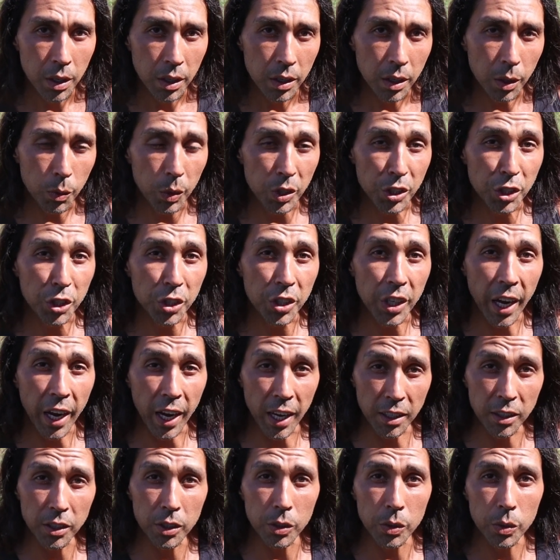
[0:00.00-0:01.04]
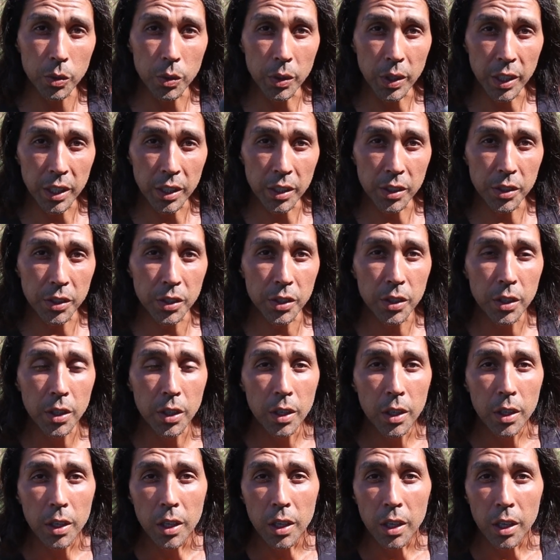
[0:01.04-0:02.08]
then what you can do is,
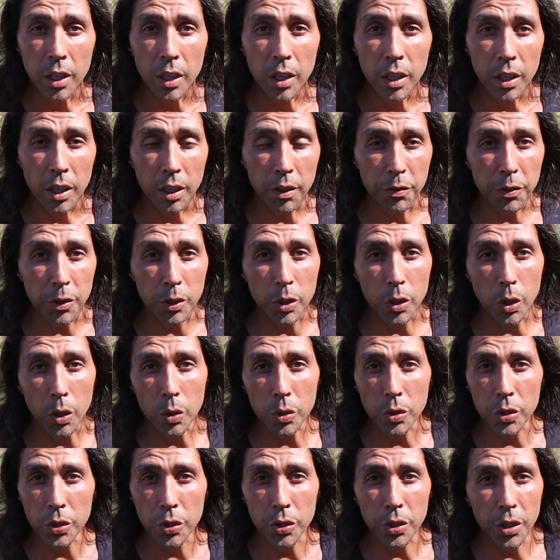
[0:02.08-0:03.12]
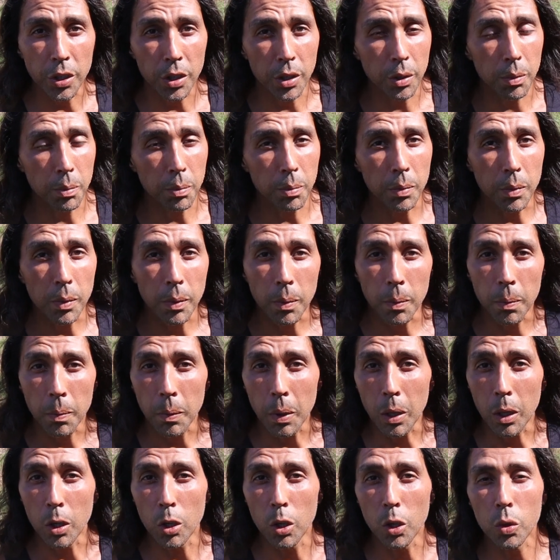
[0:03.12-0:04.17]
if you go to your
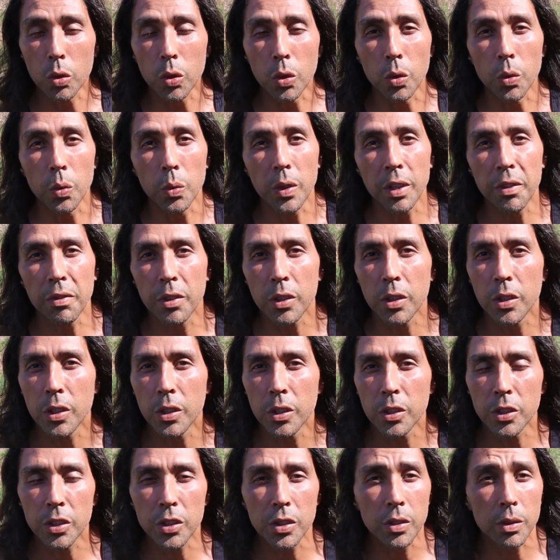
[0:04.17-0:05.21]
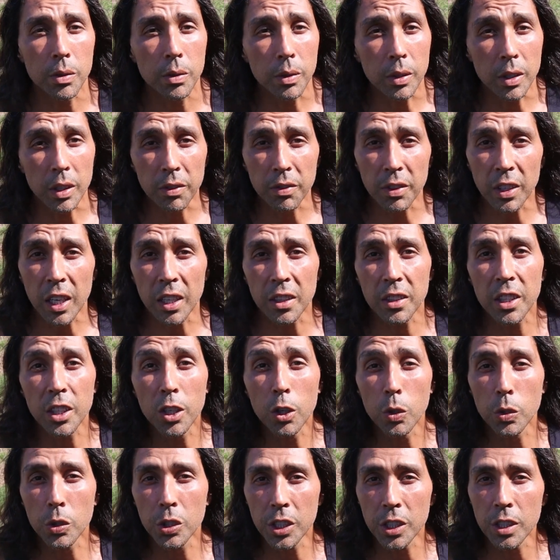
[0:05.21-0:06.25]
local rivers, even at the
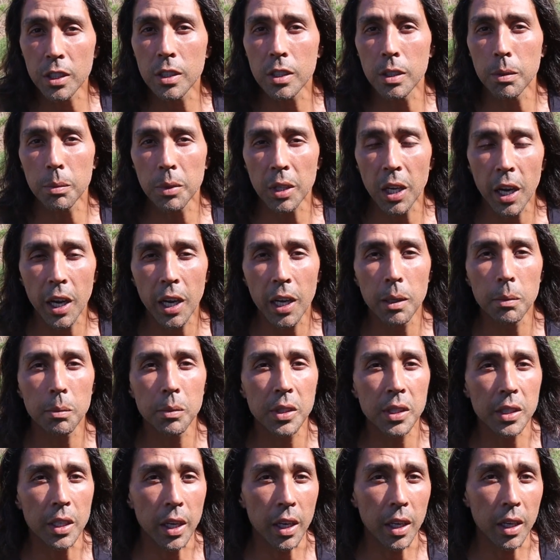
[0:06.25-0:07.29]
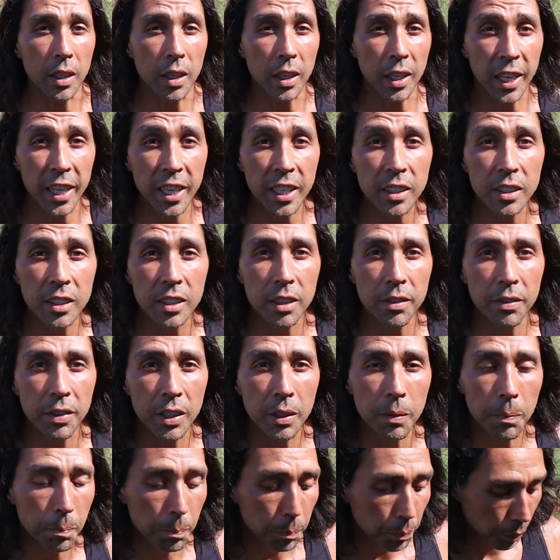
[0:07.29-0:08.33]
ocean sometimes, and lakes
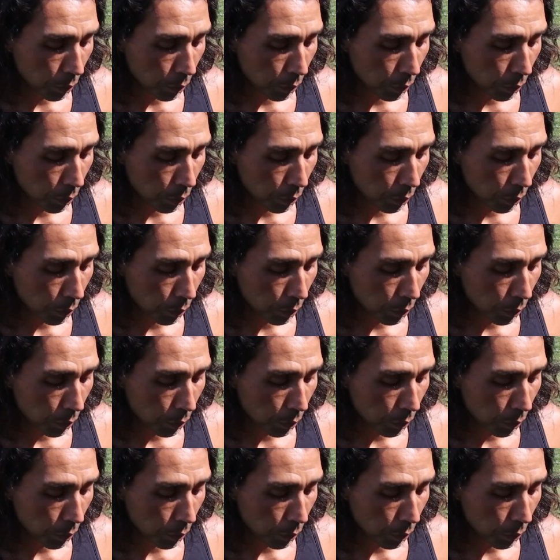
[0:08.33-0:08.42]
even,